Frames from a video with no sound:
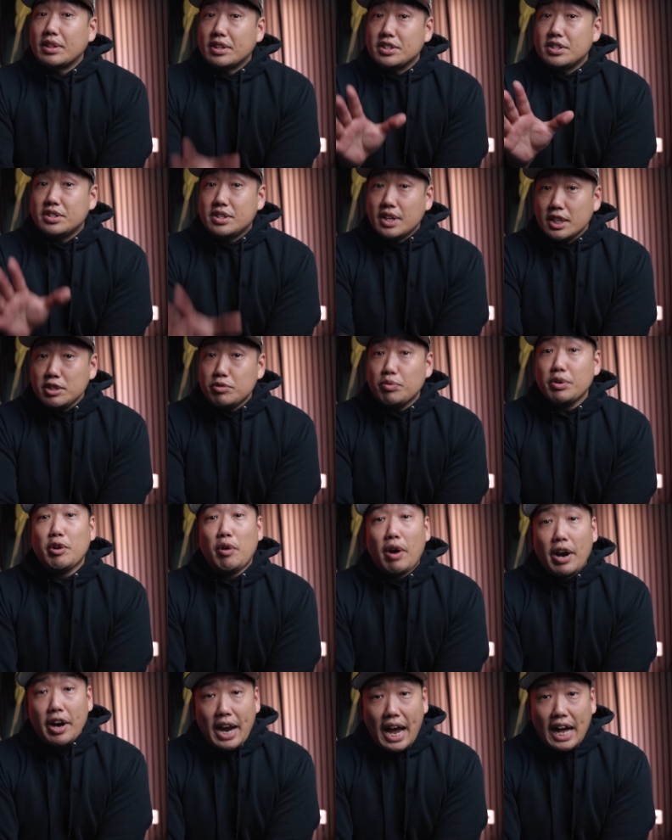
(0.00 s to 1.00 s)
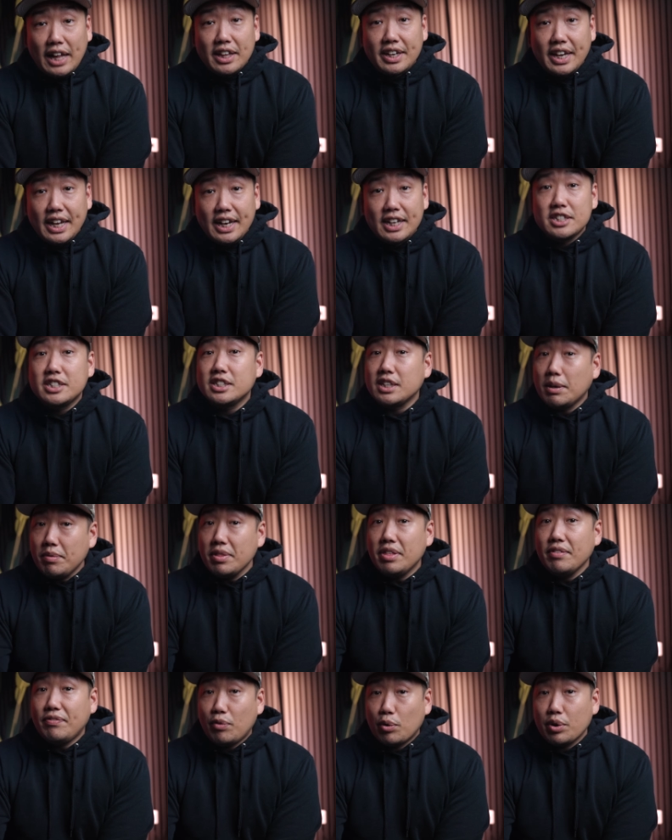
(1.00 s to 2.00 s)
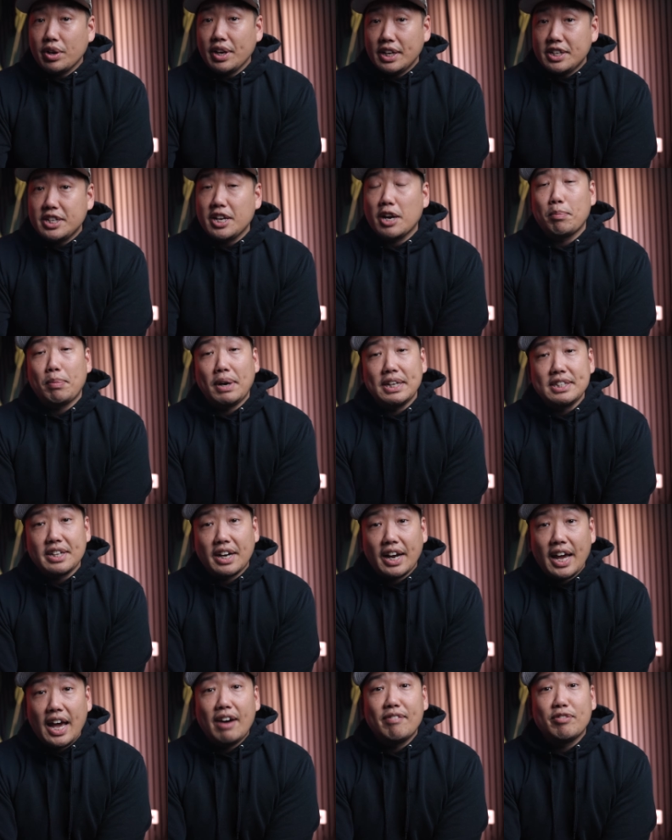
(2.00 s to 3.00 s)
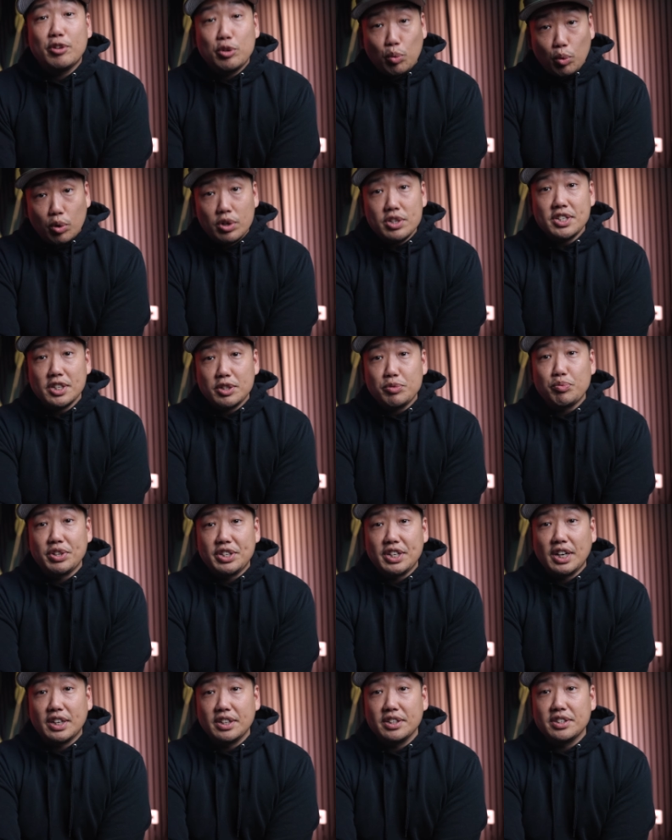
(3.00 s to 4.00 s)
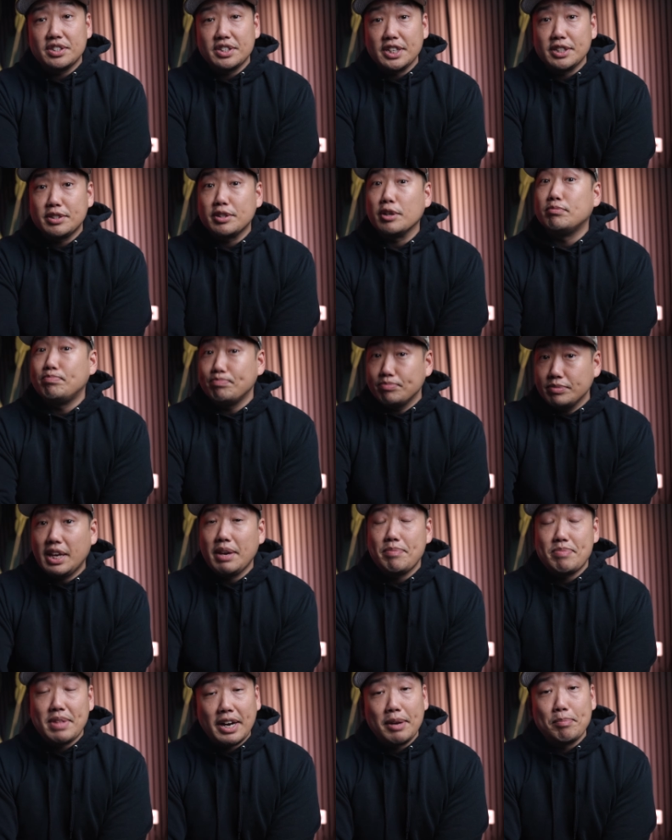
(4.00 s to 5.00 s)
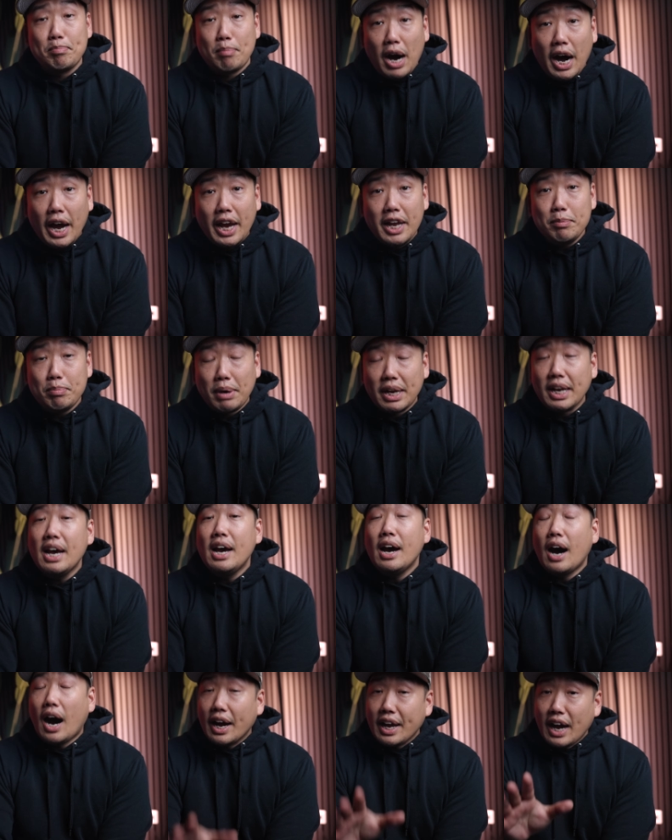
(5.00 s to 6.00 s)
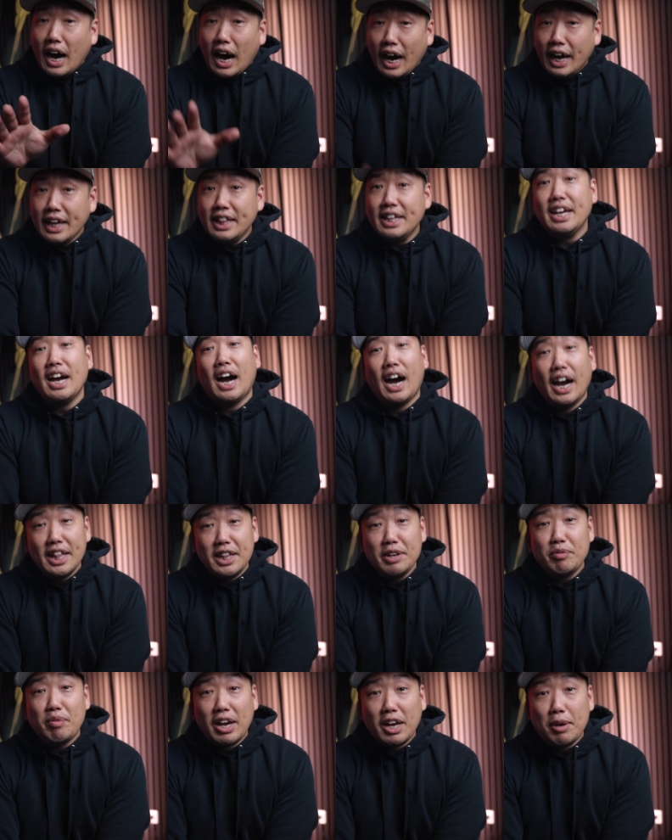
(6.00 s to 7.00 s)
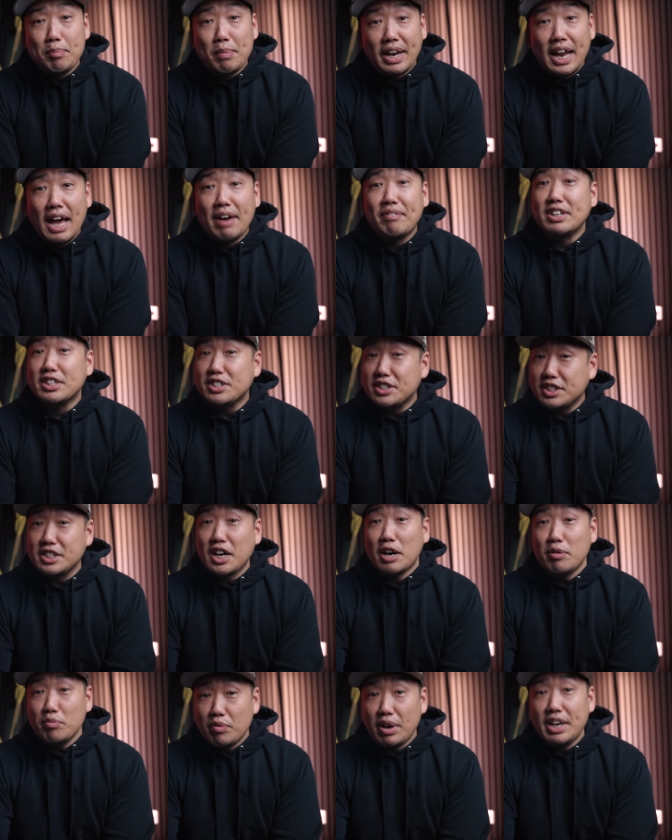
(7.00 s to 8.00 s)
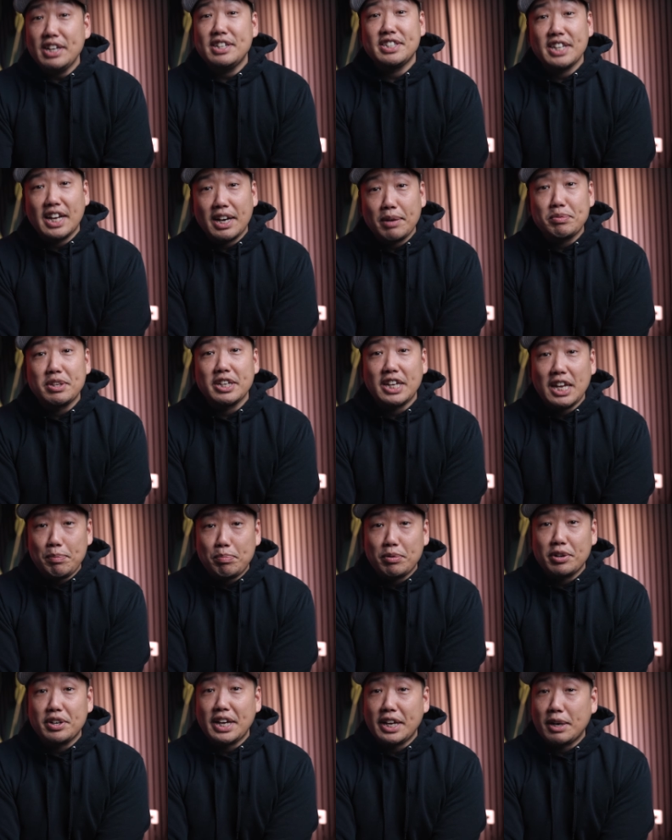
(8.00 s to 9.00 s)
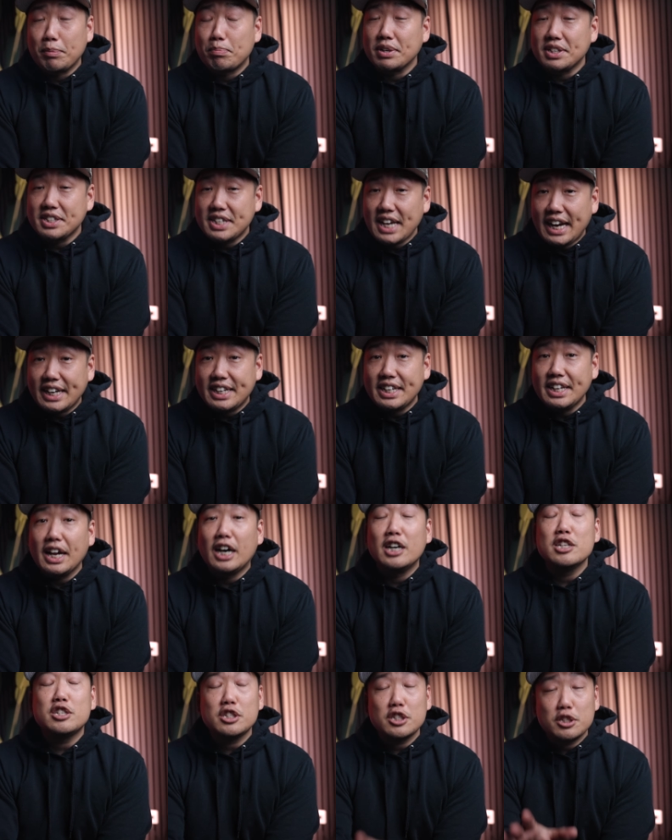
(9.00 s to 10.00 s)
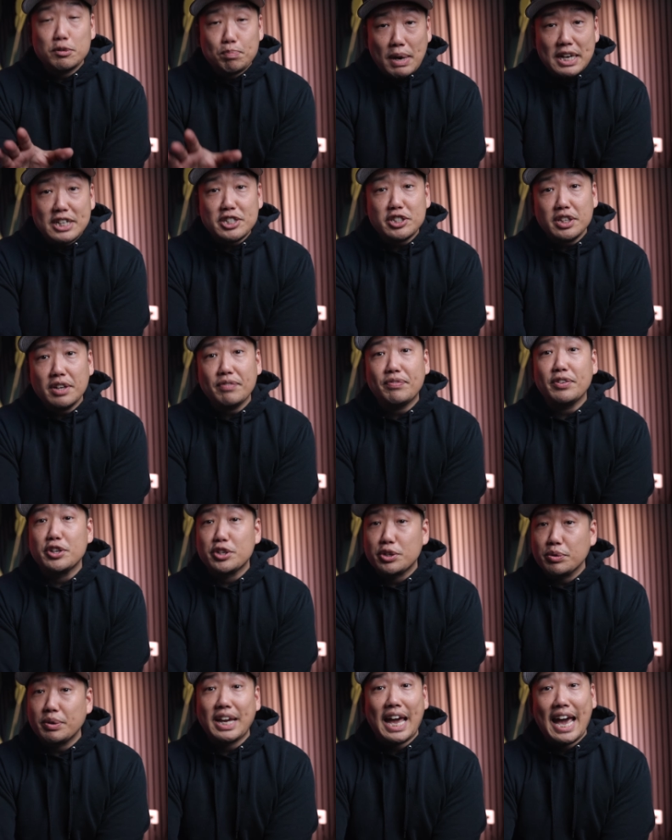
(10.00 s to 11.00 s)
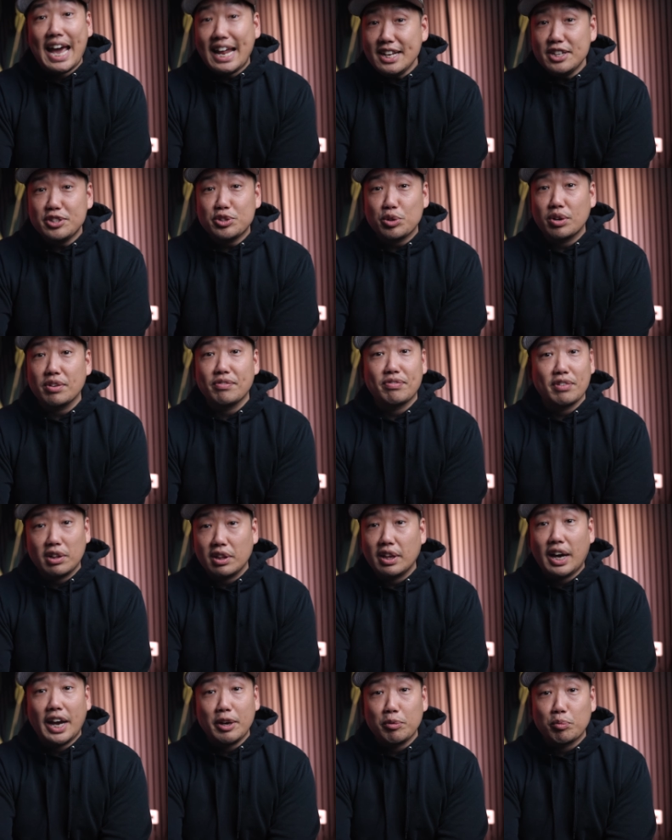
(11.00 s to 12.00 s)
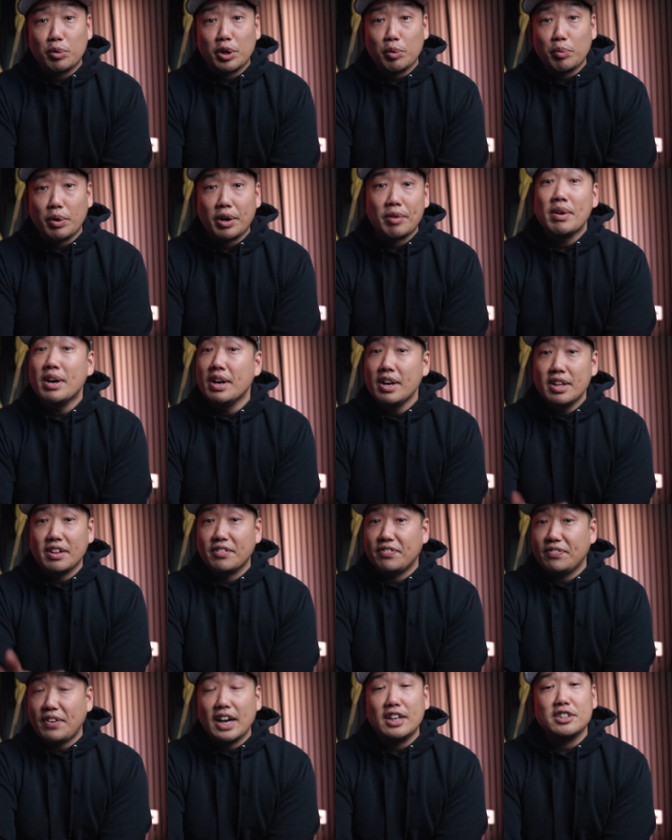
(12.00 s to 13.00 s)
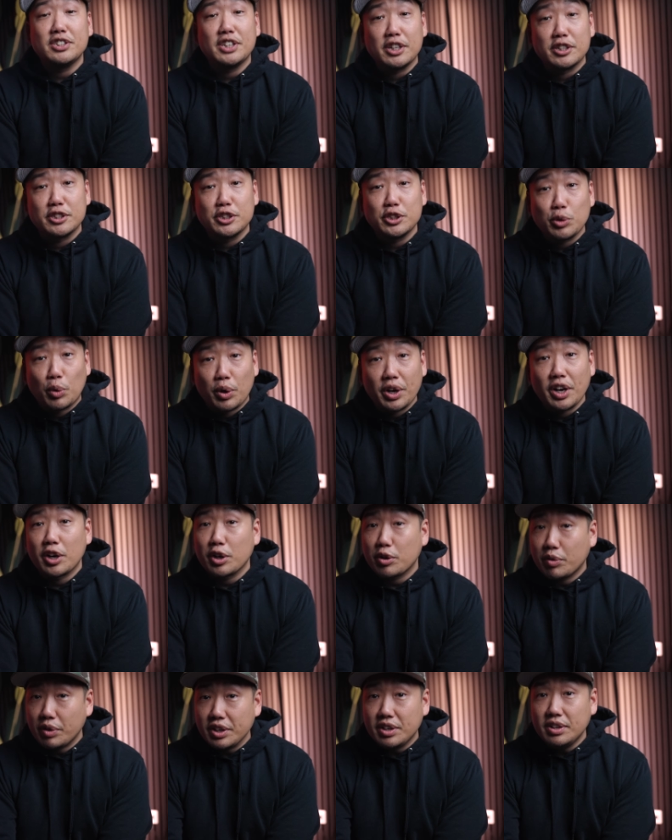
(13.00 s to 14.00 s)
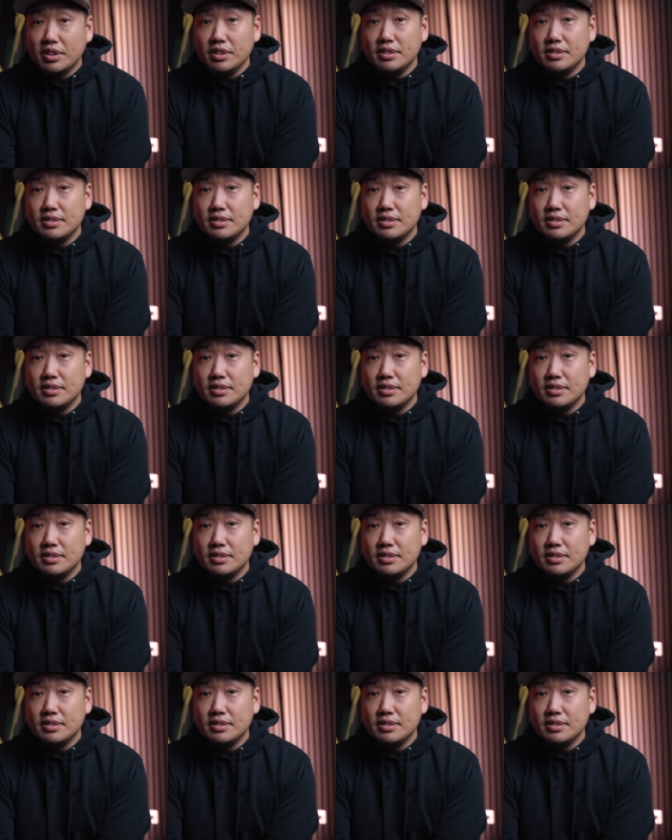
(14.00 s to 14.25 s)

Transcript: this does require allocating some of the 48 terabytes that I have towards this redundancy, so keep that in mind, but I highly, highly recommend having some RAID setup to keep your data protected, especially if you're doing any sort of client work where the files that you're storing are critical.